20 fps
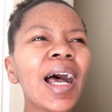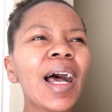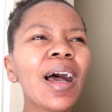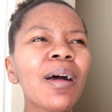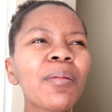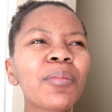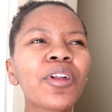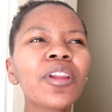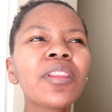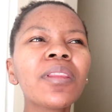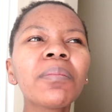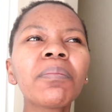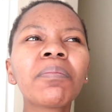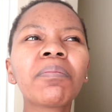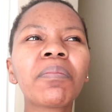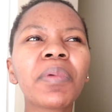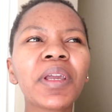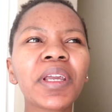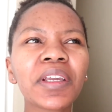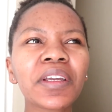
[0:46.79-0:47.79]
I'm not the
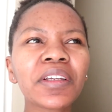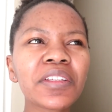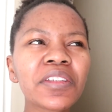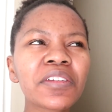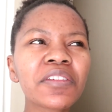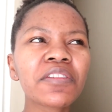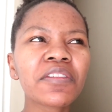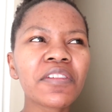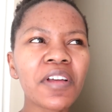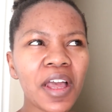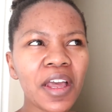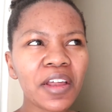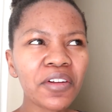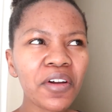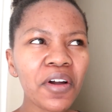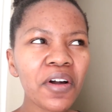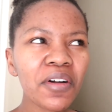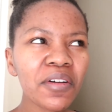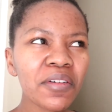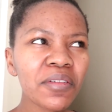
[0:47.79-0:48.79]
biggest fan
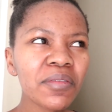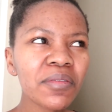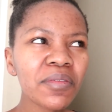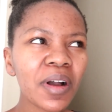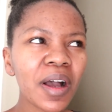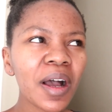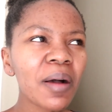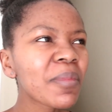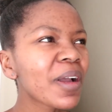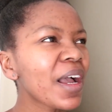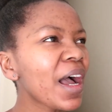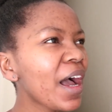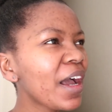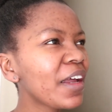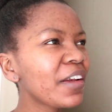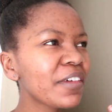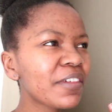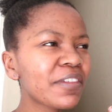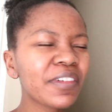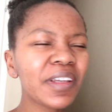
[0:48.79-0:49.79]
of. I'm
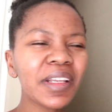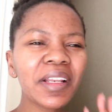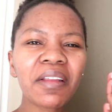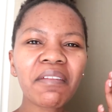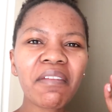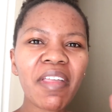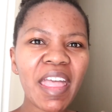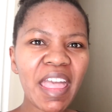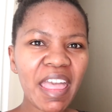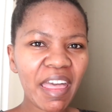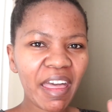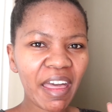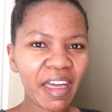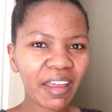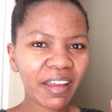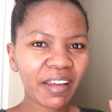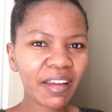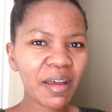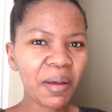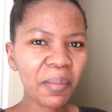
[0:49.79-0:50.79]
kind of feeling eh
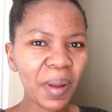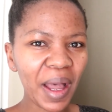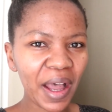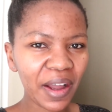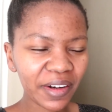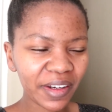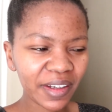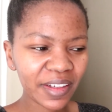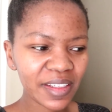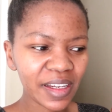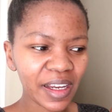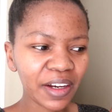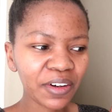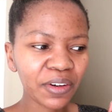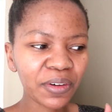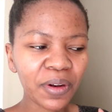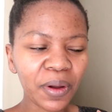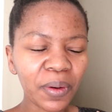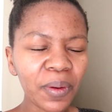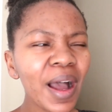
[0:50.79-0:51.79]
about it. I
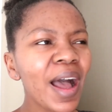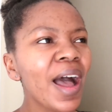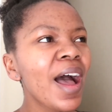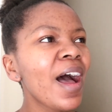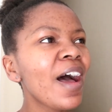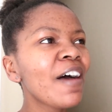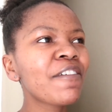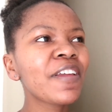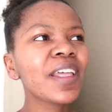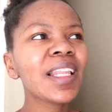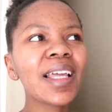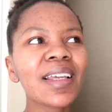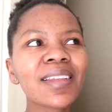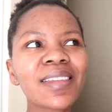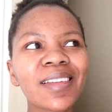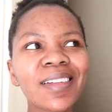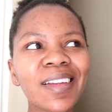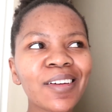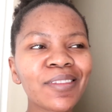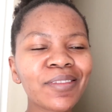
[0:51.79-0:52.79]
don't know. I feel like
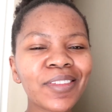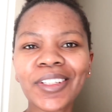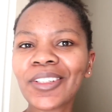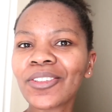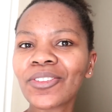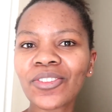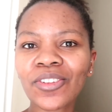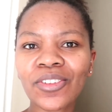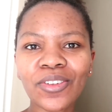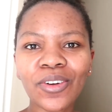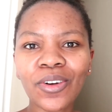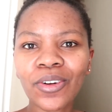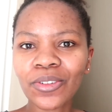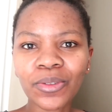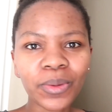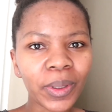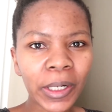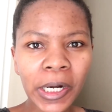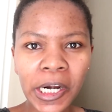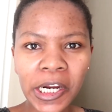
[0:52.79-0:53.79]
sit down videos just
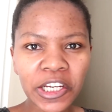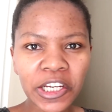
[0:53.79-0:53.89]
aren't where I